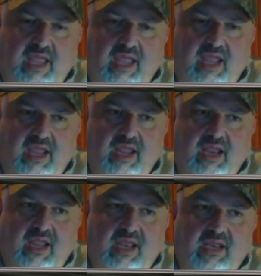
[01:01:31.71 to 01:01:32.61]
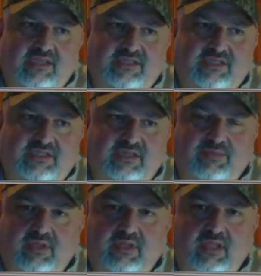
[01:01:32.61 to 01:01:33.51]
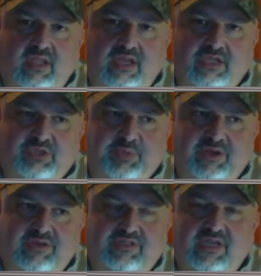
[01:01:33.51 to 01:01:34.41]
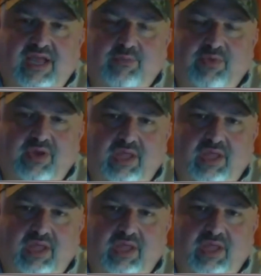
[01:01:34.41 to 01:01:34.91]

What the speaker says: and it's just an experience that I would